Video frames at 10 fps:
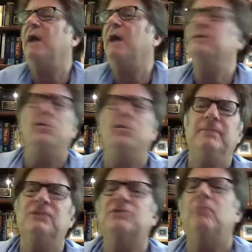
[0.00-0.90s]
I don't
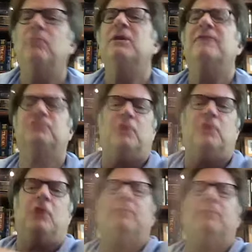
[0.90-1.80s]
mean someone have
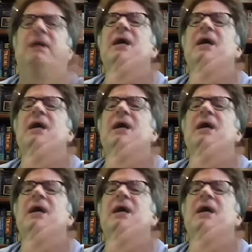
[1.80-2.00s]
trauma